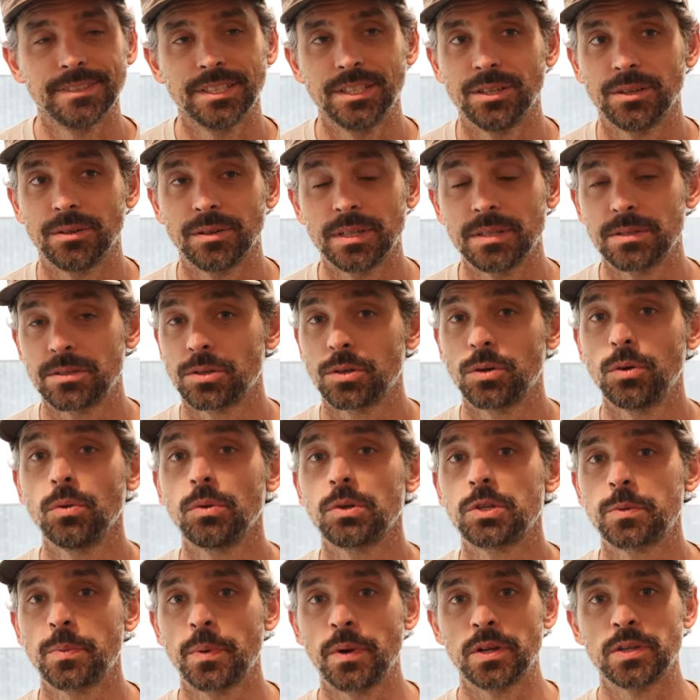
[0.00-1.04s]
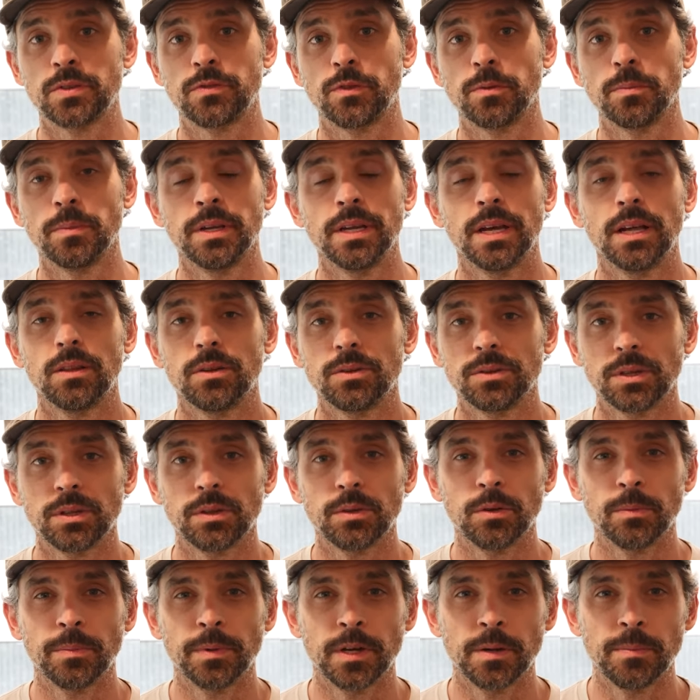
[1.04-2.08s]
you know it's a cool experience for me. I learned a
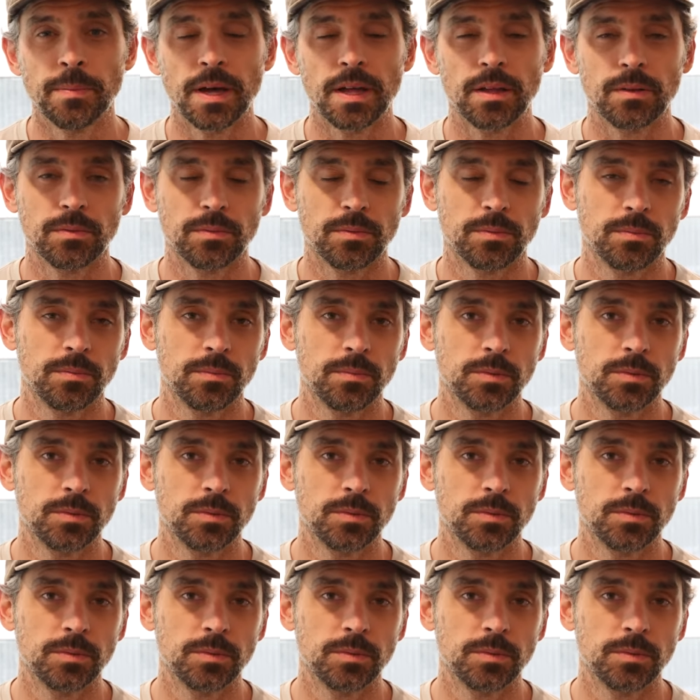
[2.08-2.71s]
little bit about